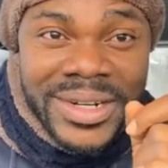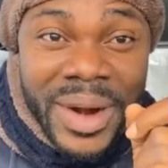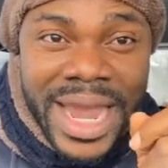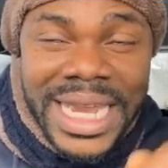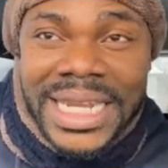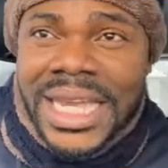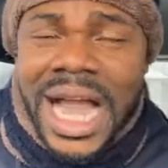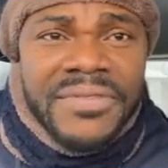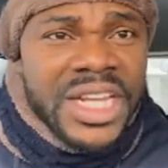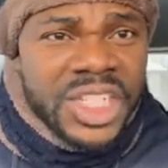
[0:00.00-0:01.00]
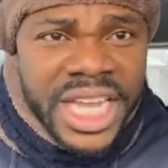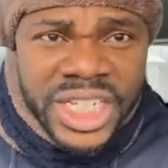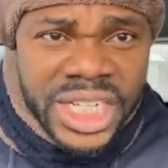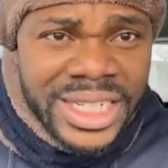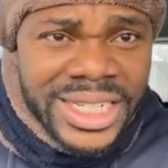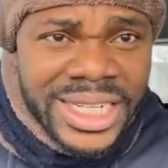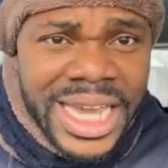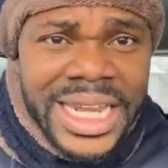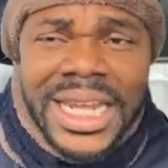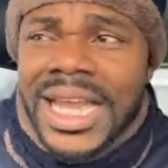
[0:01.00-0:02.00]
Right? He didn't have the education.
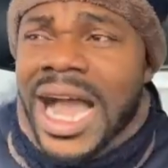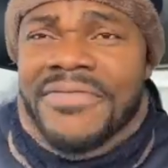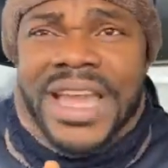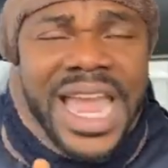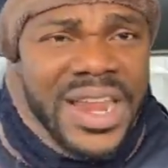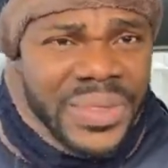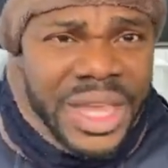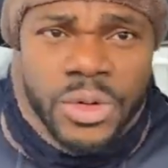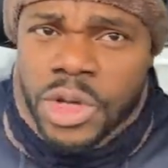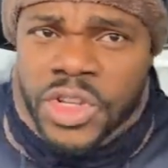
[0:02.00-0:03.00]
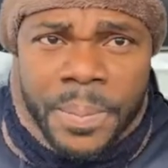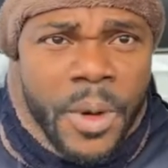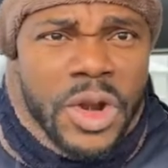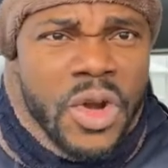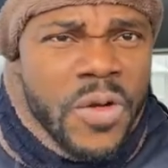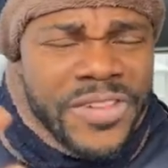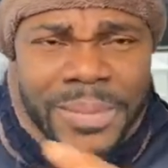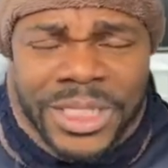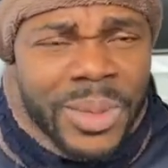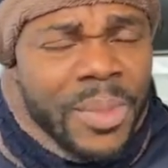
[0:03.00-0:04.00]
He didn't have anything. No support, no
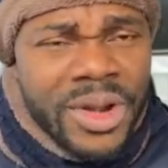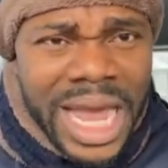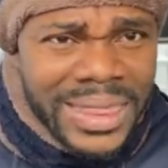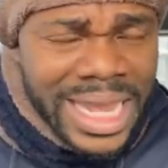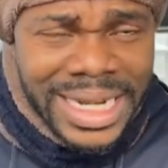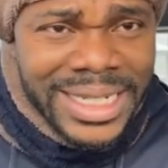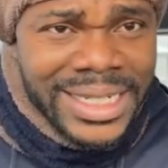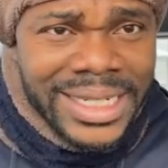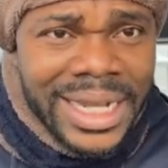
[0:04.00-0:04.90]
family support, nothing.